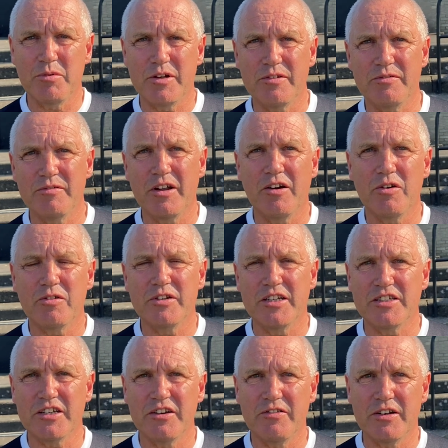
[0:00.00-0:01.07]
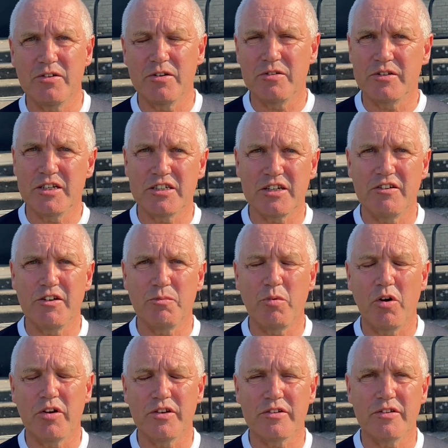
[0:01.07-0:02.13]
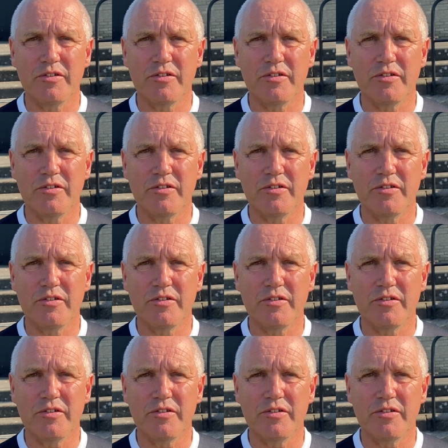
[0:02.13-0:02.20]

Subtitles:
But no, deserved point.